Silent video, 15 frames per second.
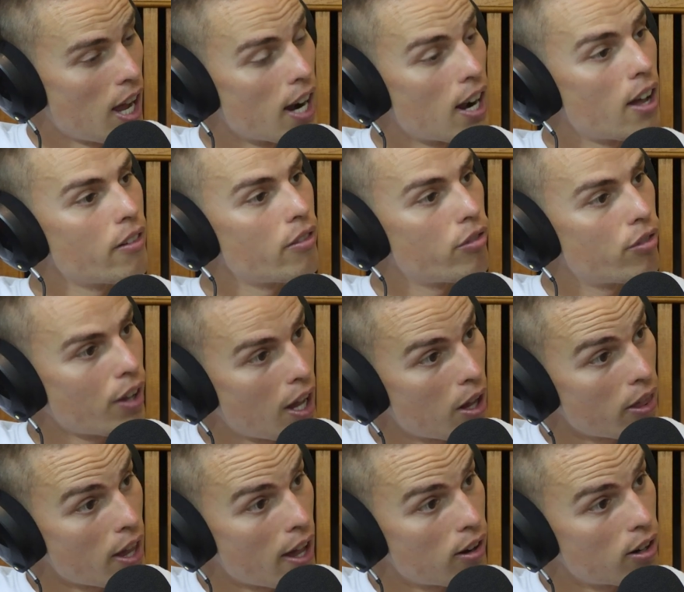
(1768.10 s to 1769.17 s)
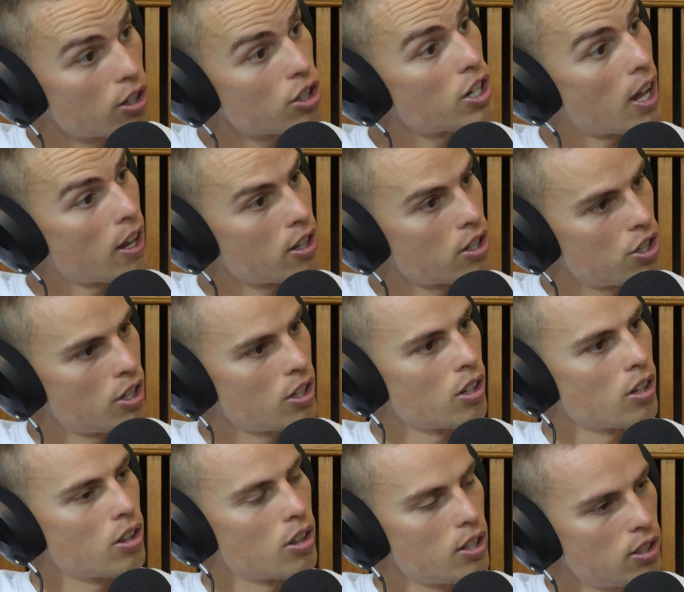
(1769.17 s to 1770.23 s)
And I've found that
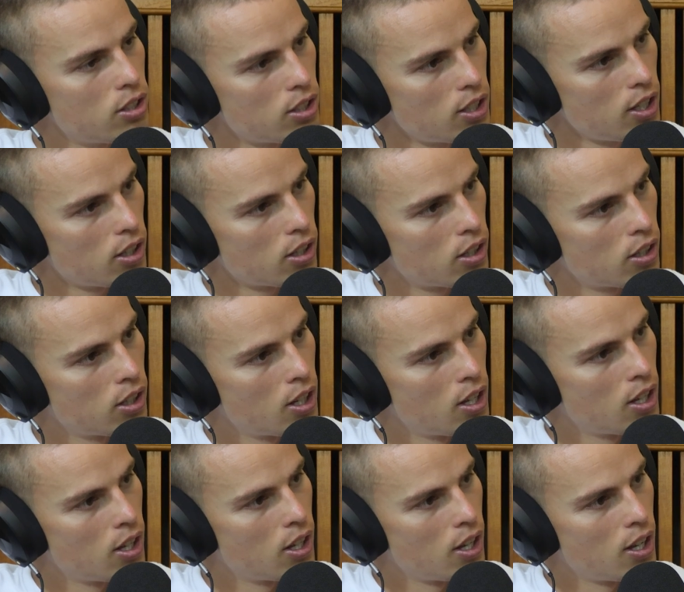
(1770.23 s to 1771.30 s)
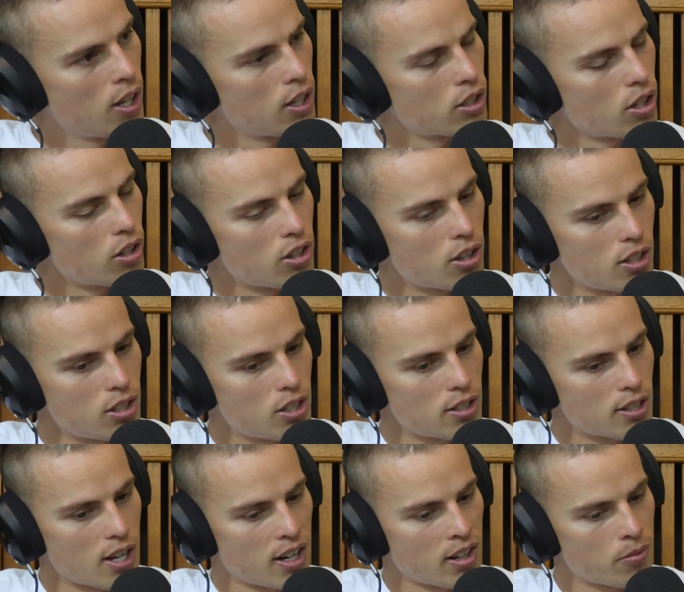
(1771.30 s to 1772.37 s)
challenging this year. So this
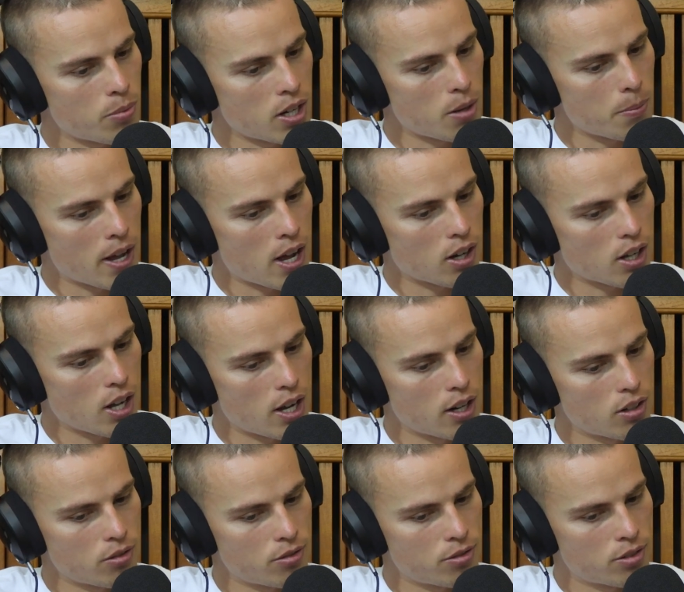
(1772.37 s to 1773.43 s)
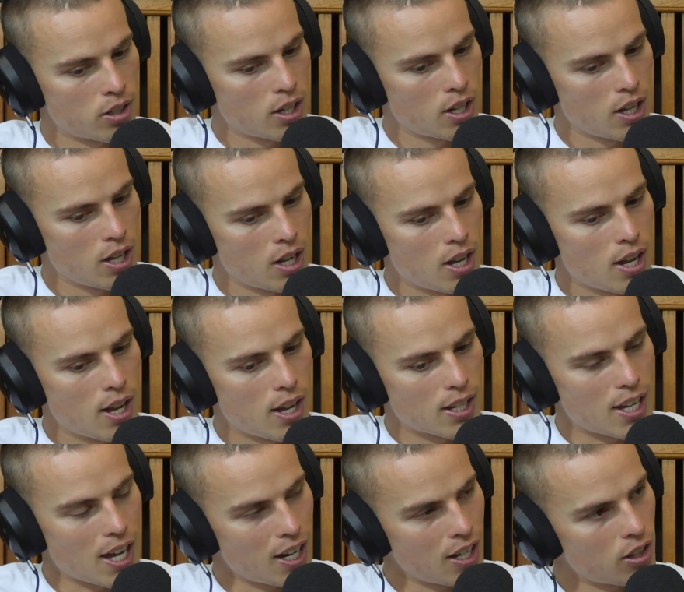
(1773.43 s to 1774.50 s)
year's kind of been about kind of
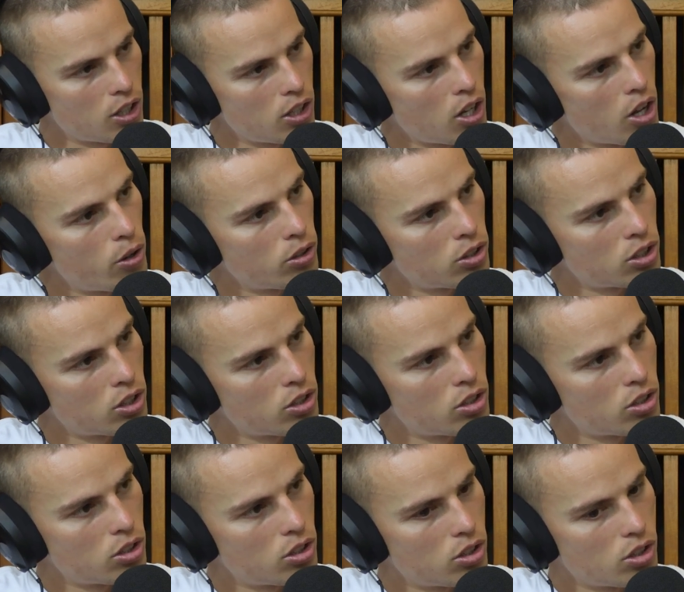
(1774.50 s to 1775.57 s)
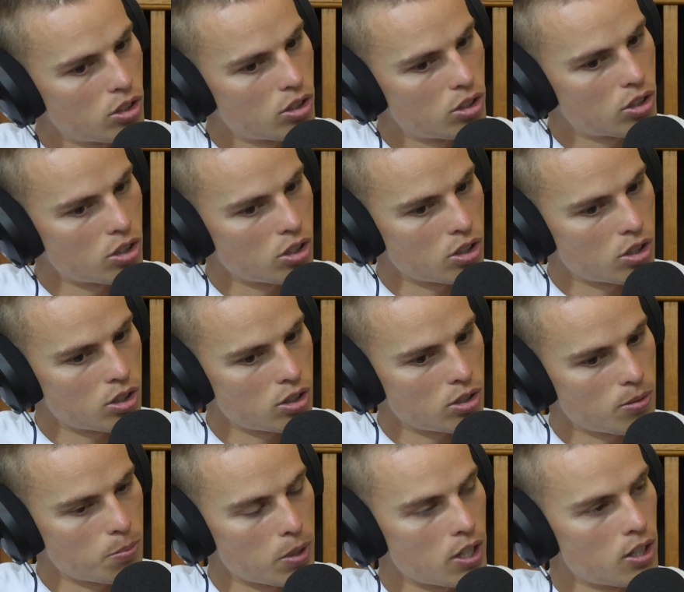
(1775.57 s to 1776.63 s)
getting the lows to
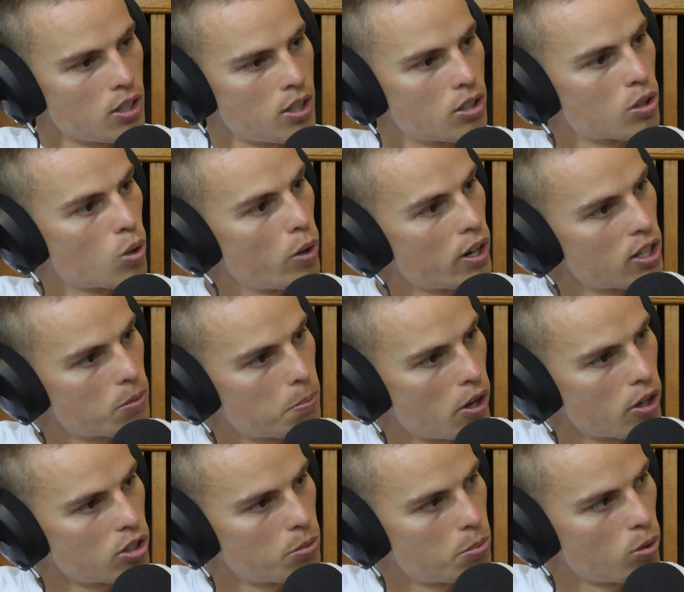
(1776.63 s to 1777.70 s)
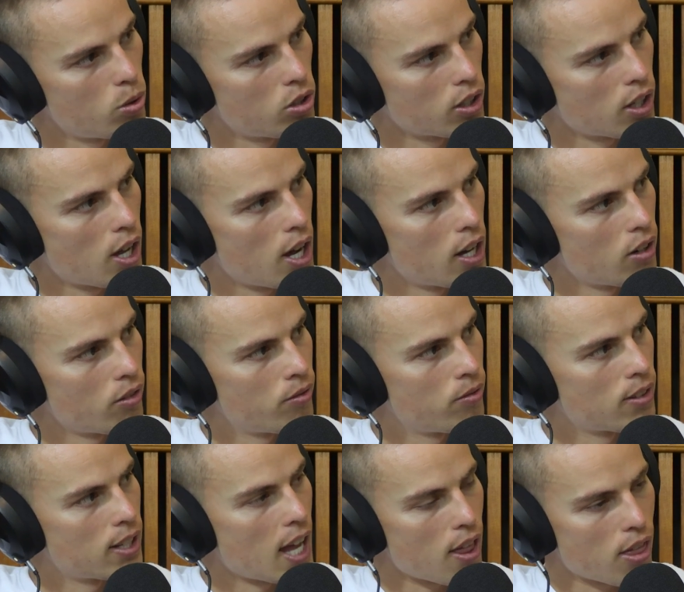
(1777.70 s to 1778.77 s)
be as quick as possible and kind
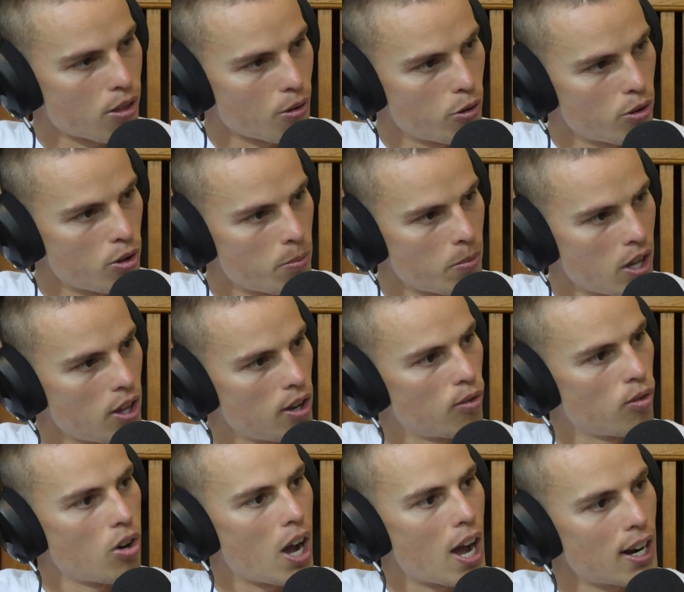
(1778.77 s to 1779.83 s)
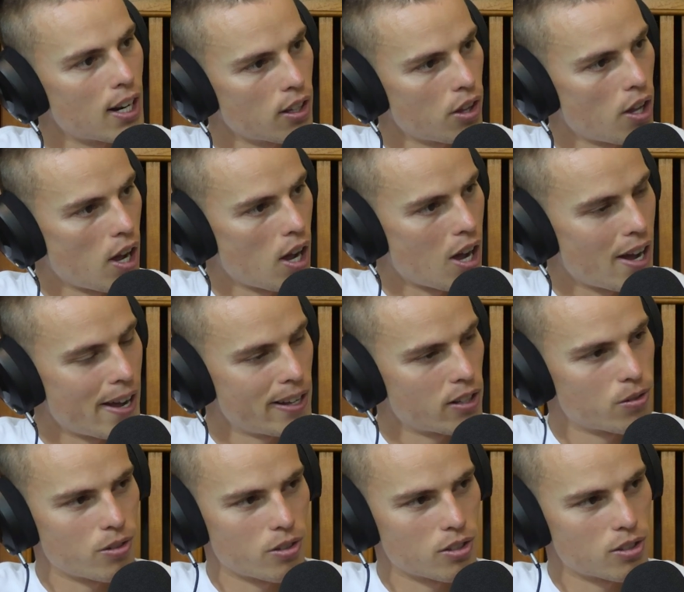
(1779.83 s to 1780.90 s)
of get through them, and then riding the
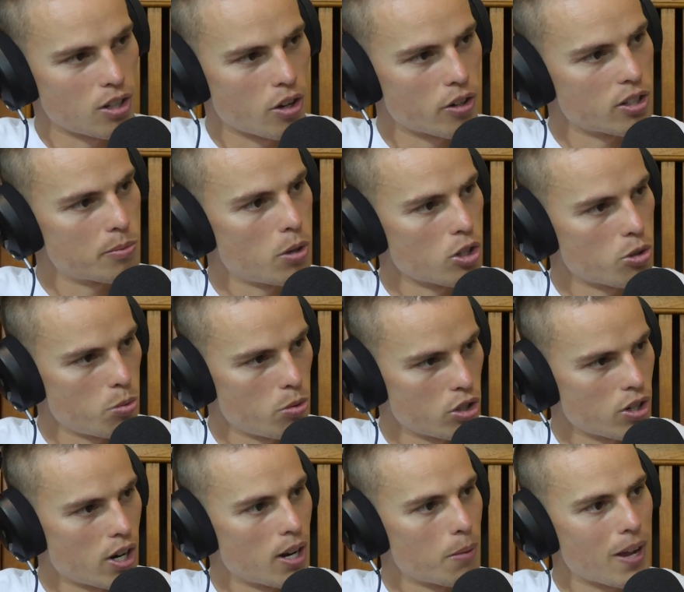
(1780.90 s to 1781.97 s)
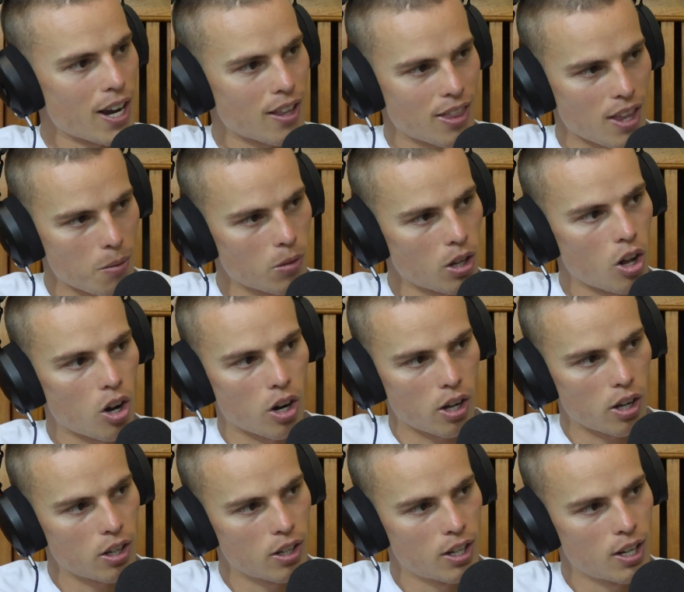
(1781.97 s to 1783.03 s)
highs for as long as possible and trying to make them longer.